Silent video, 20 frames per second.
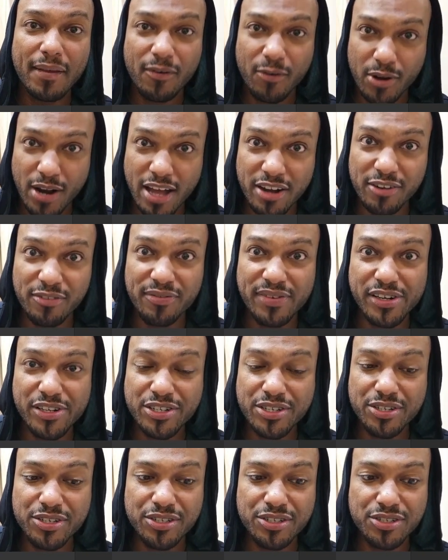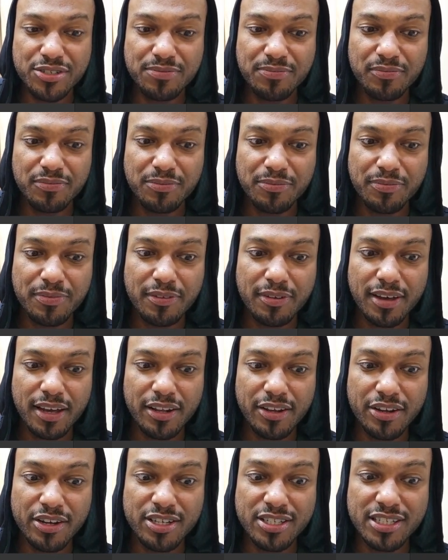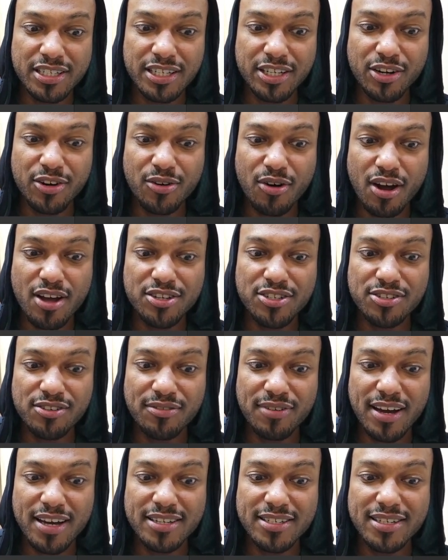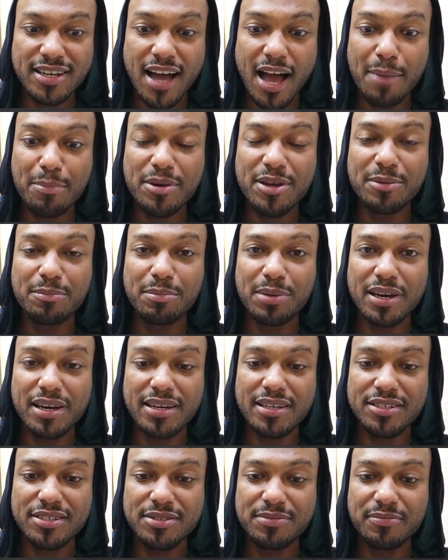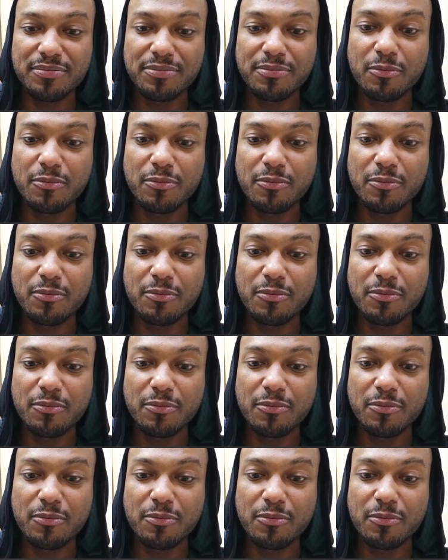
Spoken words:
go down to features, and you're going to see cross-device copy and paste.